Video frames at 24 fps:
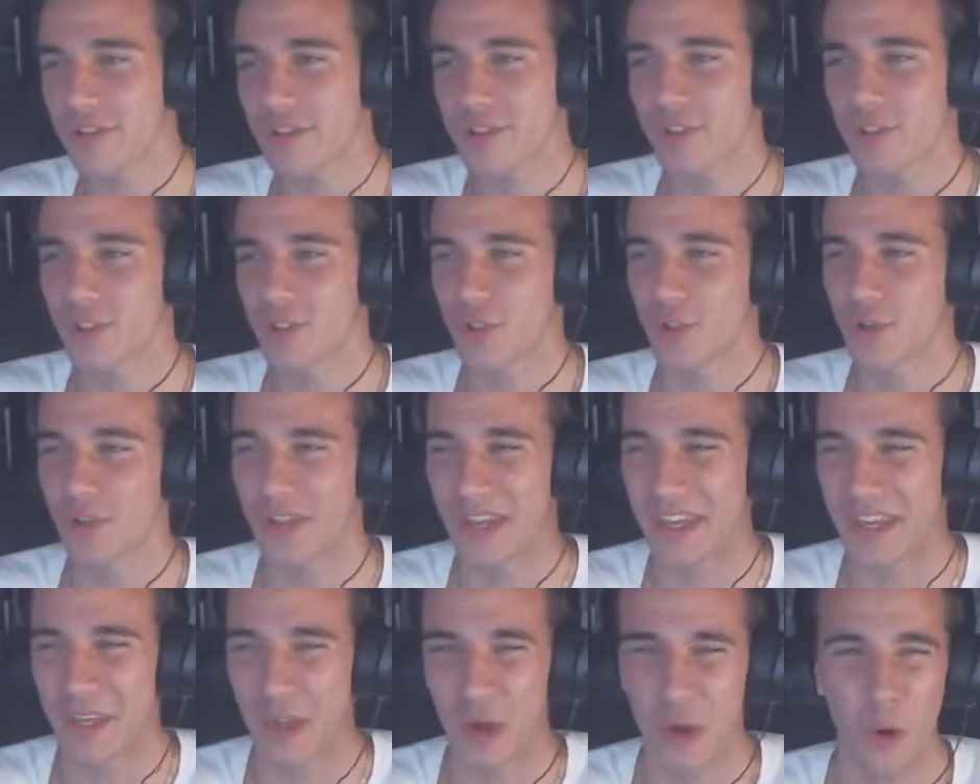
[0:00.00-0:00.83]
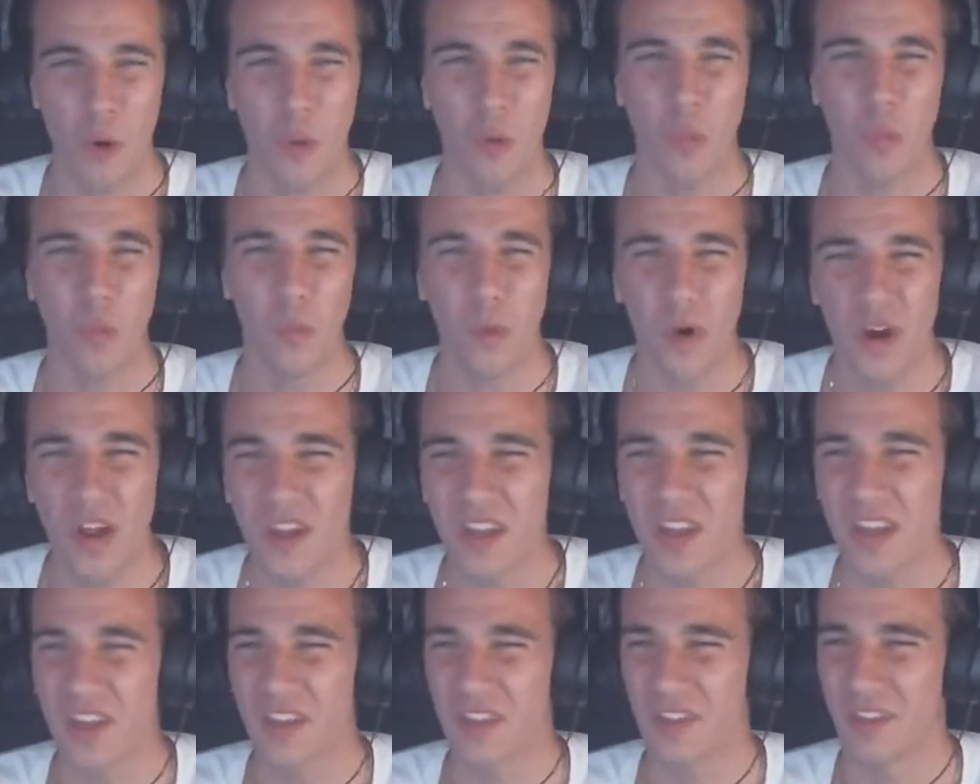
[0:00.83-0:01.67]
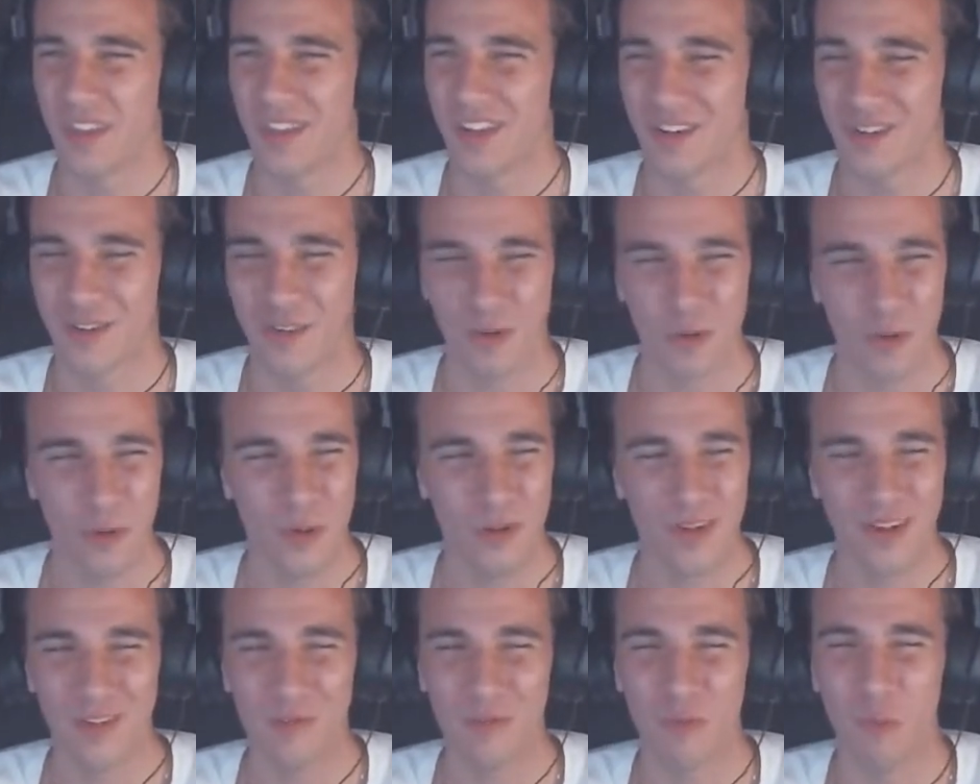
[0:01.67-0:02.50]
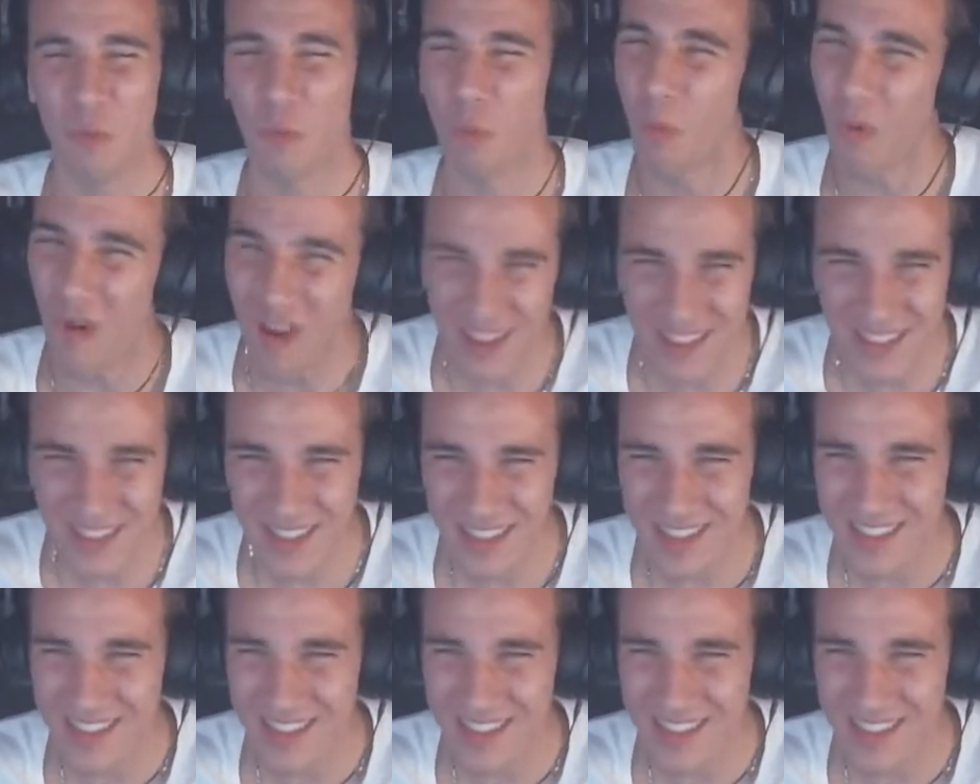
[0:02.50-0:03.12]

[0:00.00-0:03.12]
at you like, what in the what?